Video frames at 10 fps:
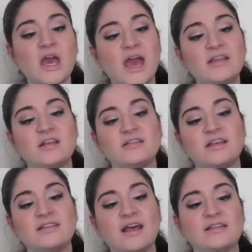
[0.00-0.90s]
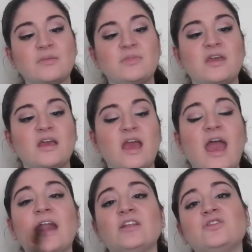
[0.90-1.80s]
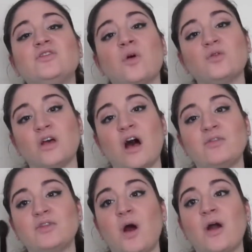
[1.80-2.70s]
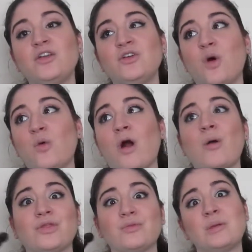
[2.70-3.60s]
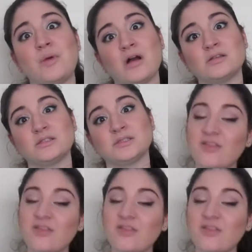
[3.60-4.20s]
It does the exact same thing, and it's so soft. So how can you go wrong with $3?